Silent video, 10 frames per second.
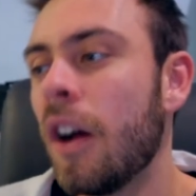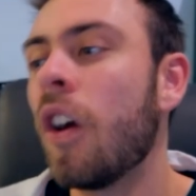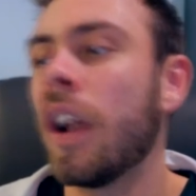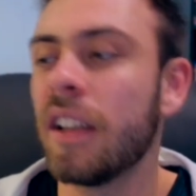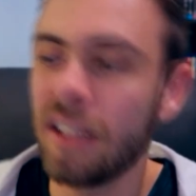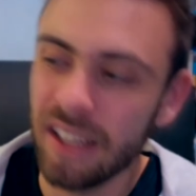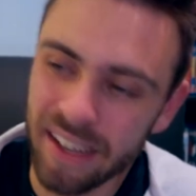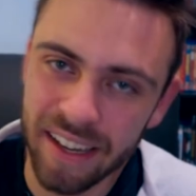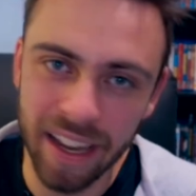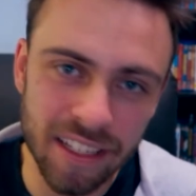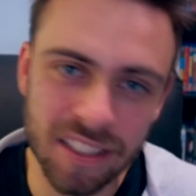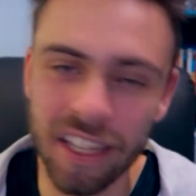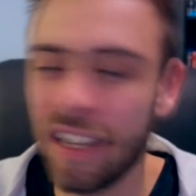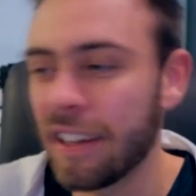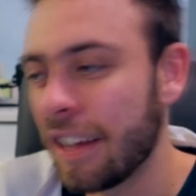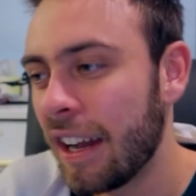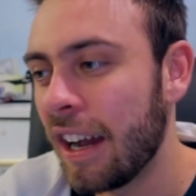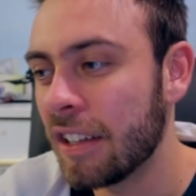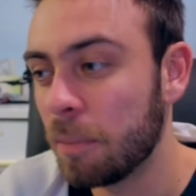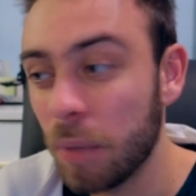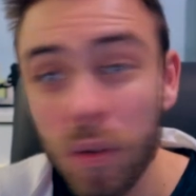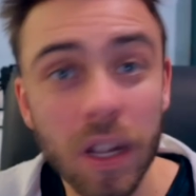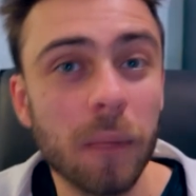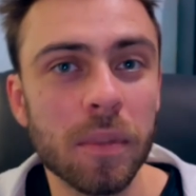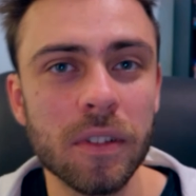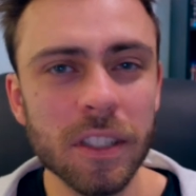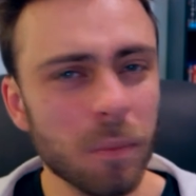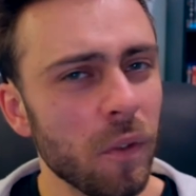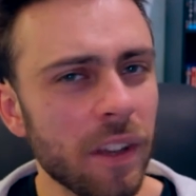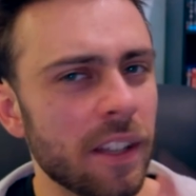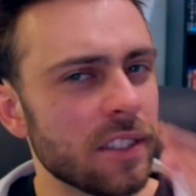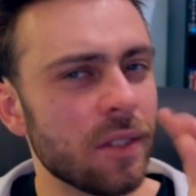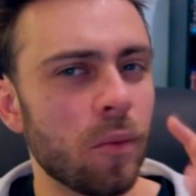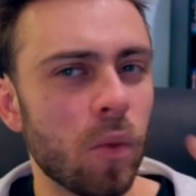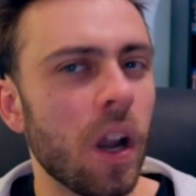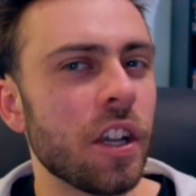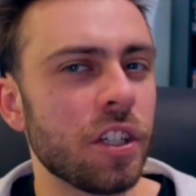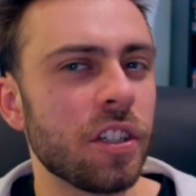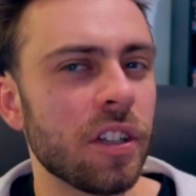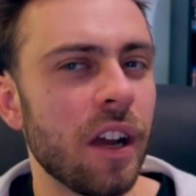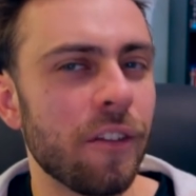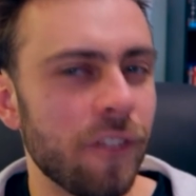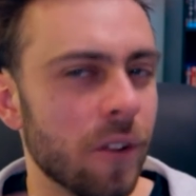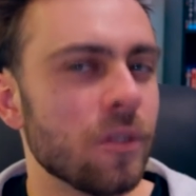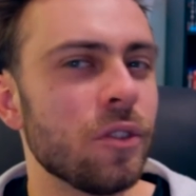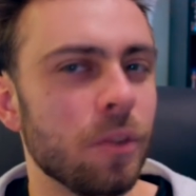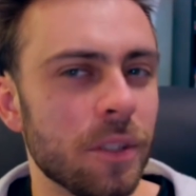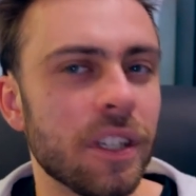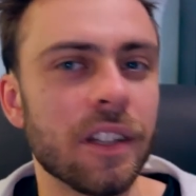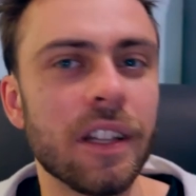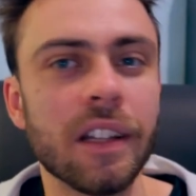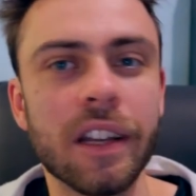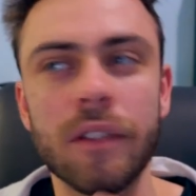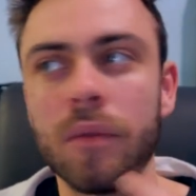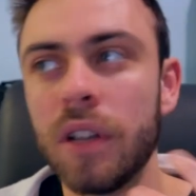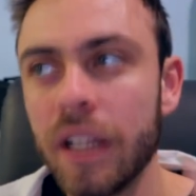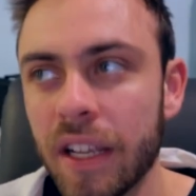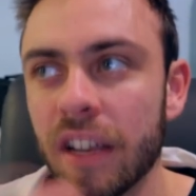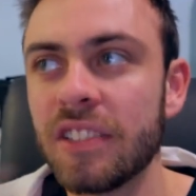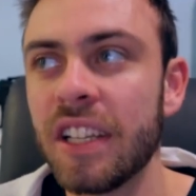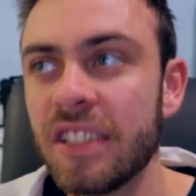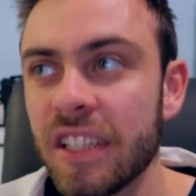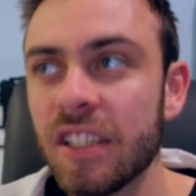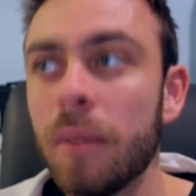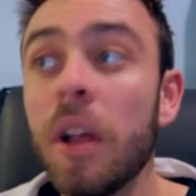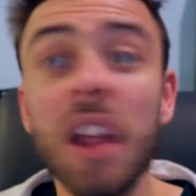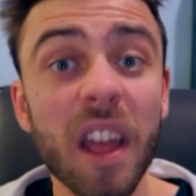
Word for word: All right, next thing. Uh, the build up. This movie doesn't rush, I feel, too particularly. Like, it really kind of sets things up.